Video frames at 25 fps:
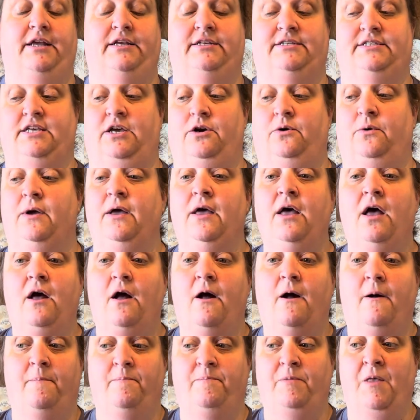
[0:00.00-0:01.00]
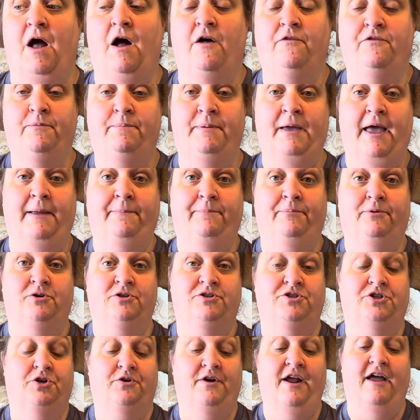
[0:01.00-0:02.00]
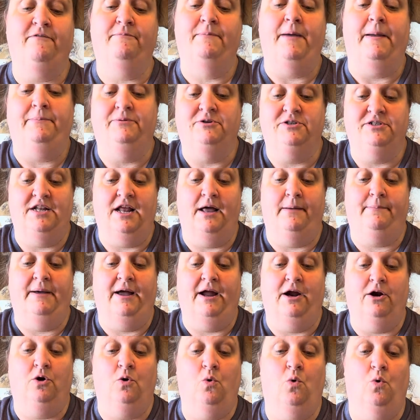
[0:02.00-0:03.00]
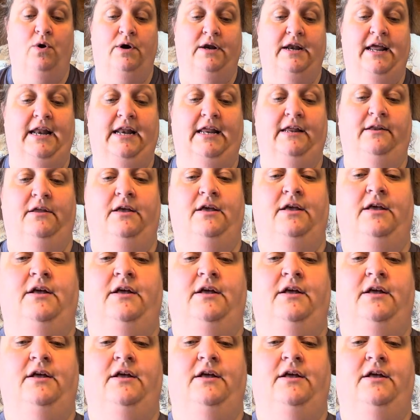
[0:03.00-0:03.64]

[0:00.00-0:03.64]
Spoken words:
So all the papers, the craft papers that I buy, are coordinating.